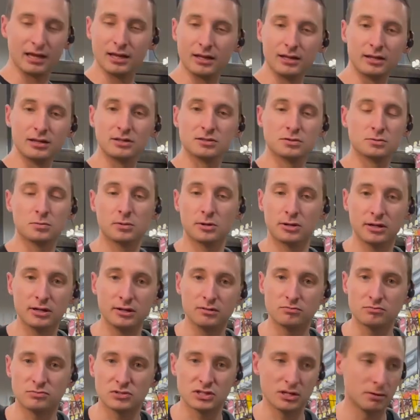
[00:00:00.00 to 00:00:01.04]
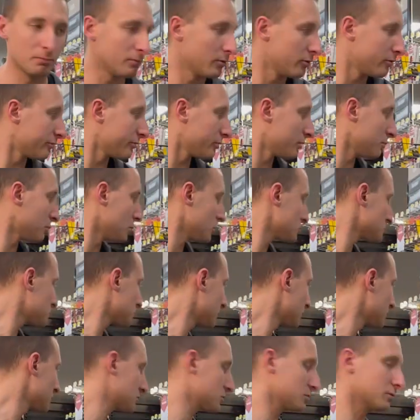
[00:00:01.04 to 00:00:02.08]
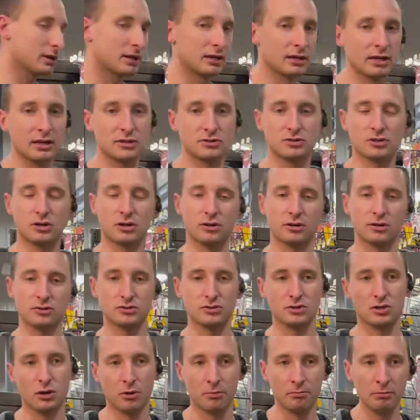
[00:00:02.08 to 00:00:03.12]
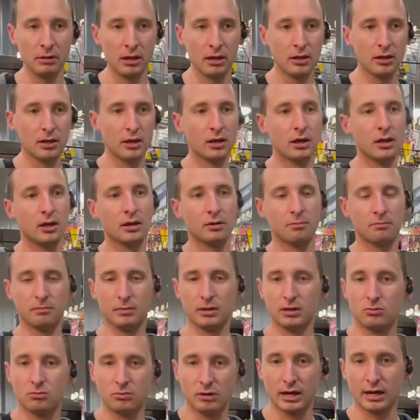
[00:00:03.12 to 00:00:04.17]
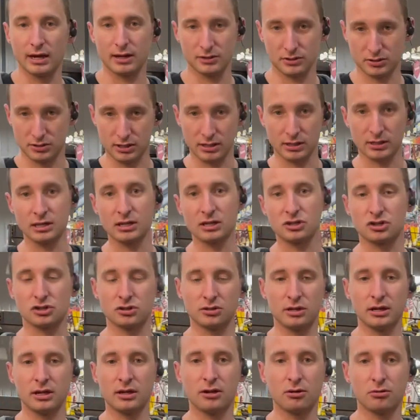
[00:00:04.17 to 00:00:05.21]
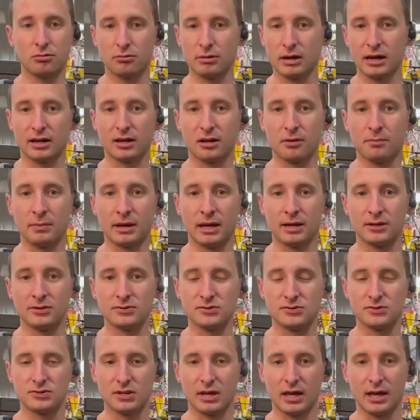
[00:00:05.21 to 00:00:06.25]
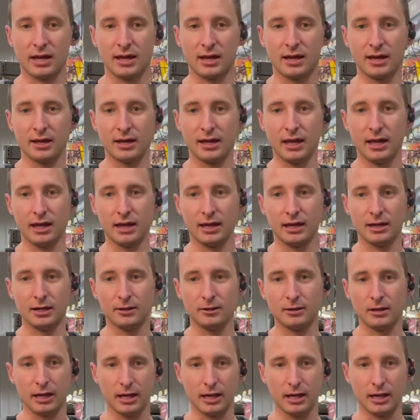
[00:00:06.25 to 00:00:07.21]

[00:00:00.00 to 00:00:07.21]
it's pretty simple for the most part, so we can get started. So Minwax initially recommends a